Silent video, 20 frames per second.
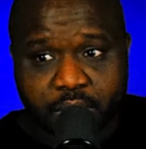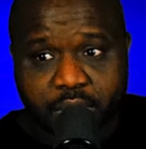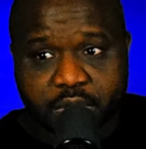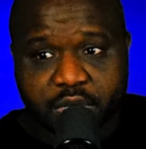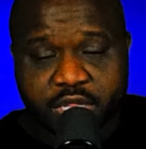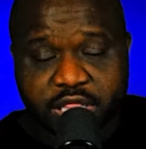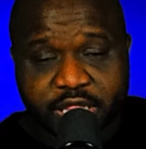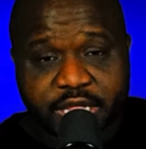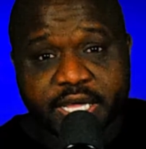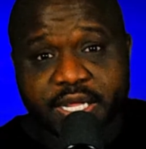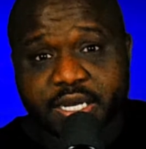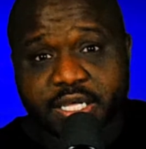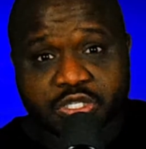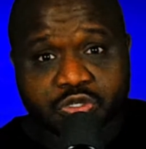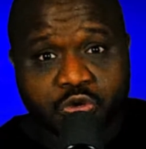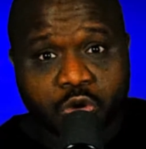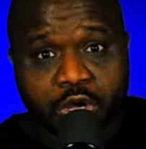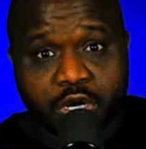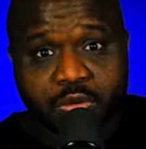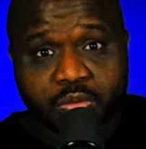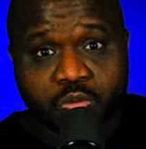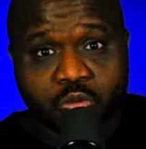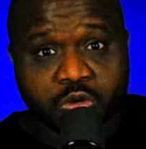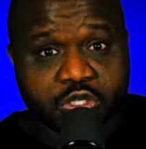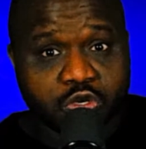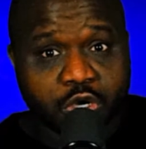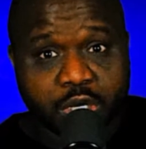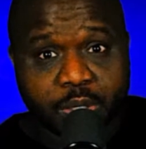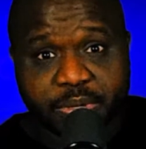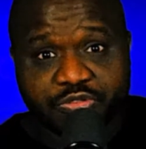Clint was going
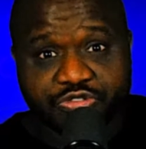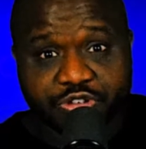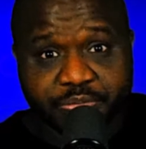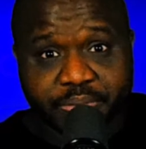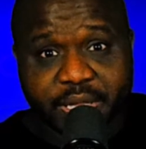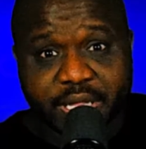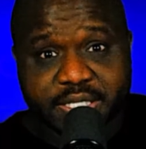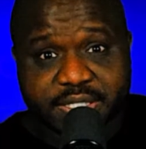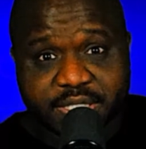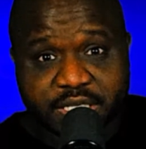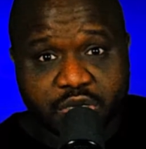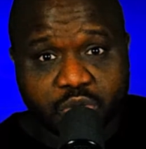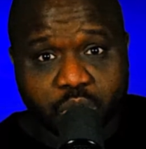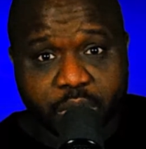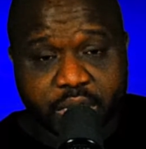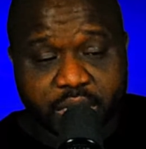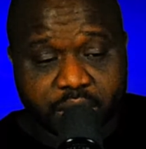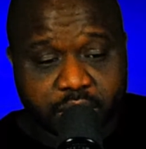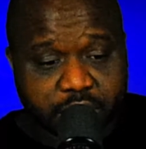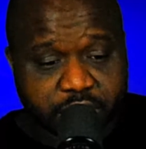to be replaced anyway,